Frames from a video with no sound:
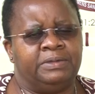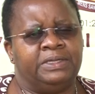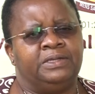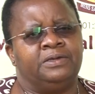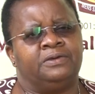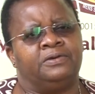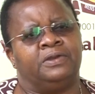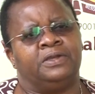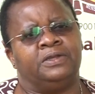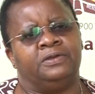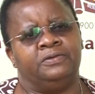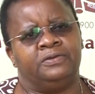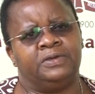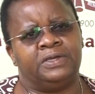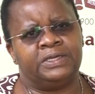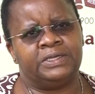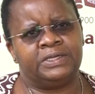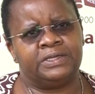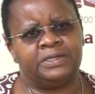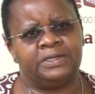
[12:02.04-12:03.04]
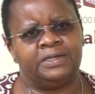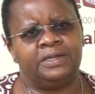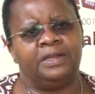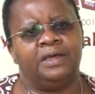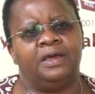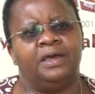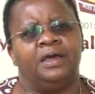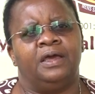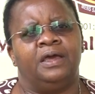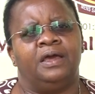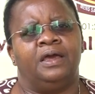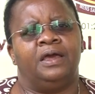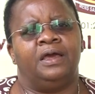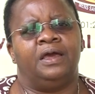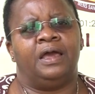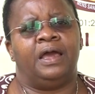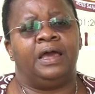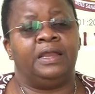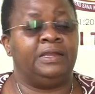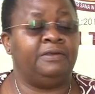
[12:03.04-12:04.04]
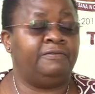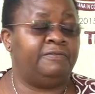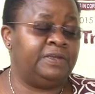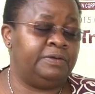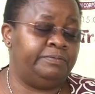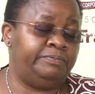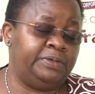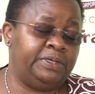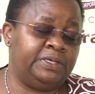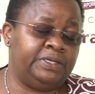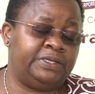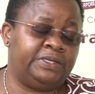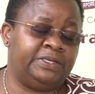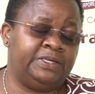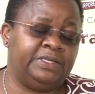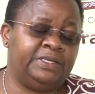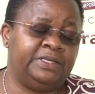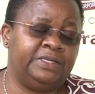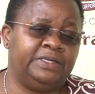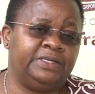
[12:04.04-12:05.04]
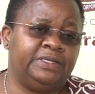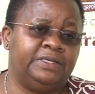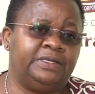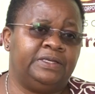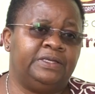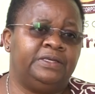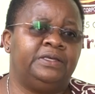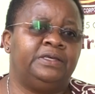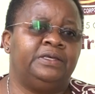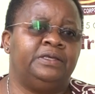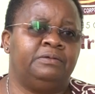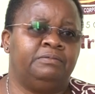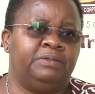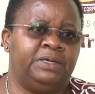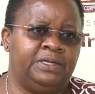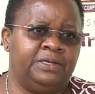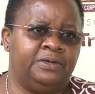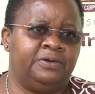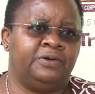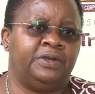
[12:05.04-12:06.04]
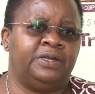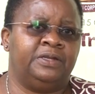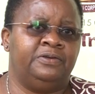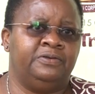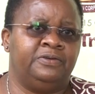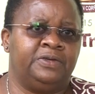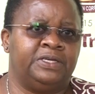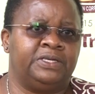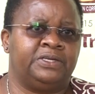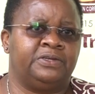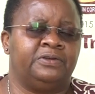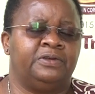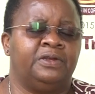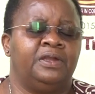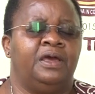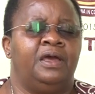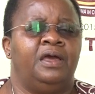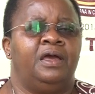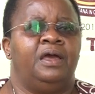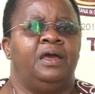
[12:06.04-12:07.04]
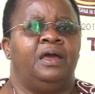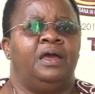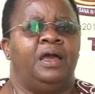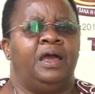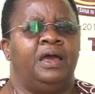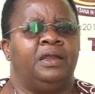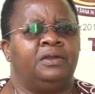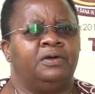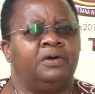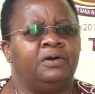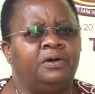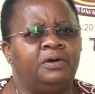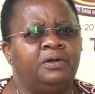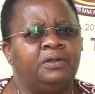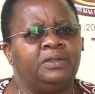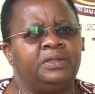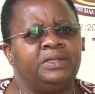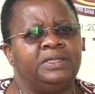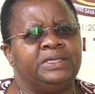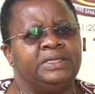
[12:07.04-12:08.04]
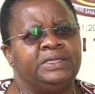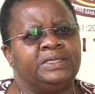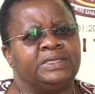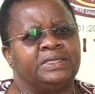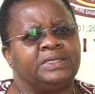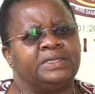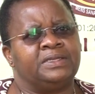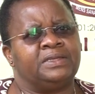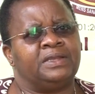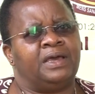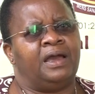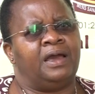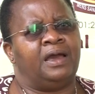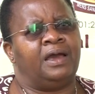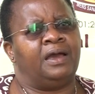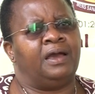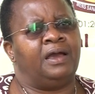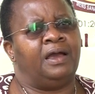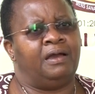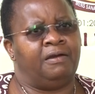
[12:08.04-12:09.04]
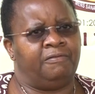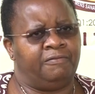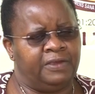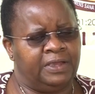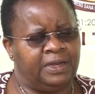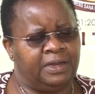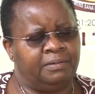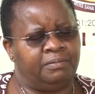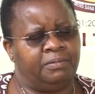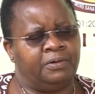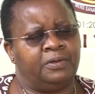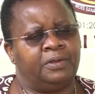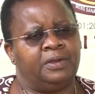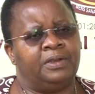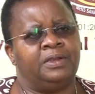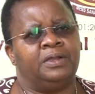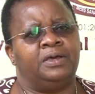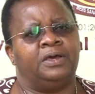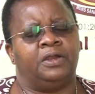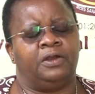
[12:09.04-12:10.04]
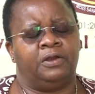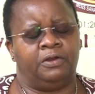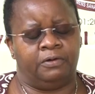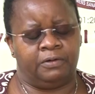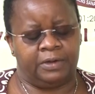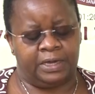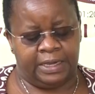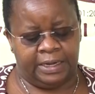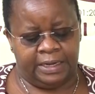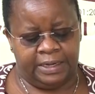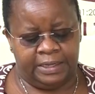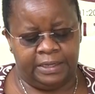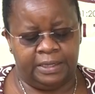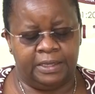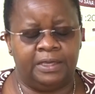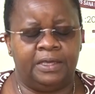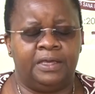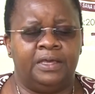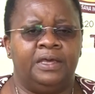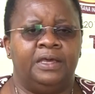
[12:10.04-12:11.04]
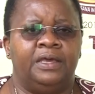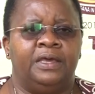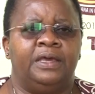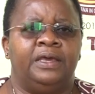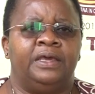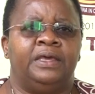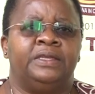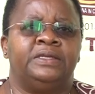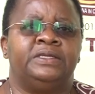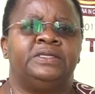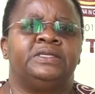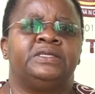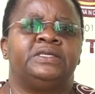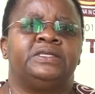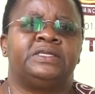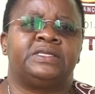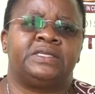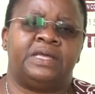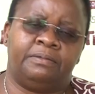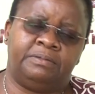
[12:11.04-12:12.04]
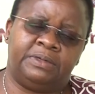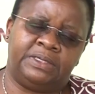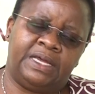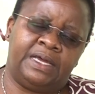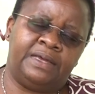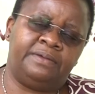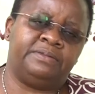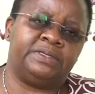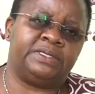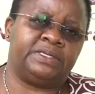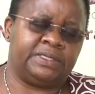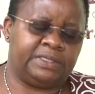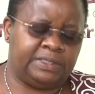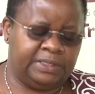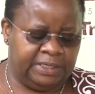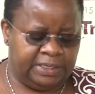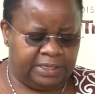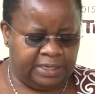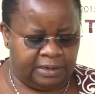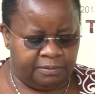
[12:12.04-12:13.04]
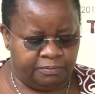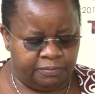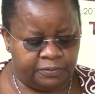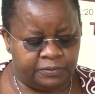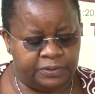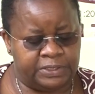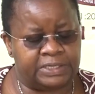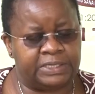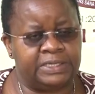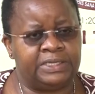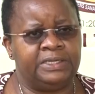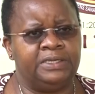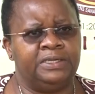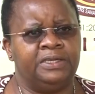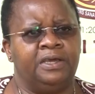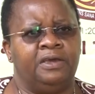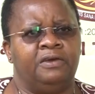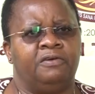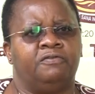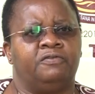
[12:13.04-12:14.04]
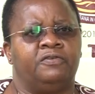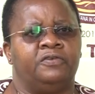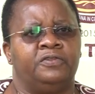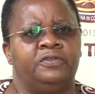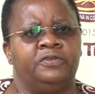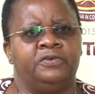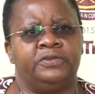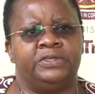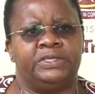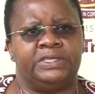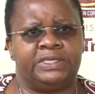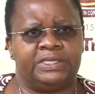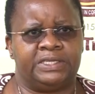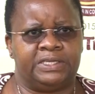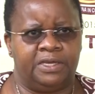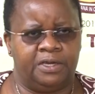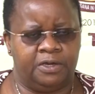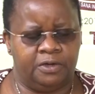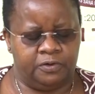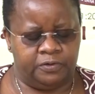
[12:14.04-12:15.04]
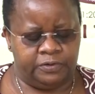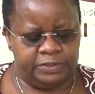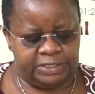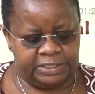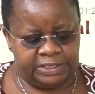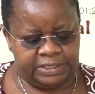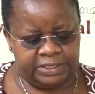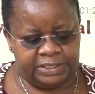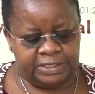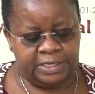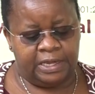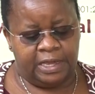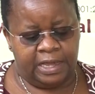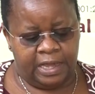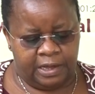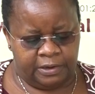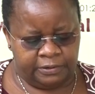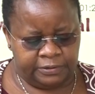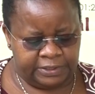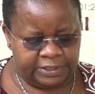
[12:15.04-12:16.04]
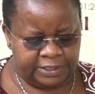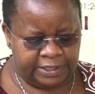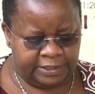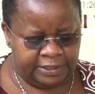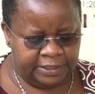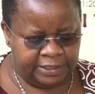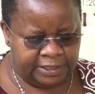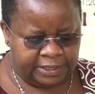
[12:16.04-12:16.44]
medical education, and even PhD in medical education. And all these are available locally. And sometimes they can proceed for those courses outside the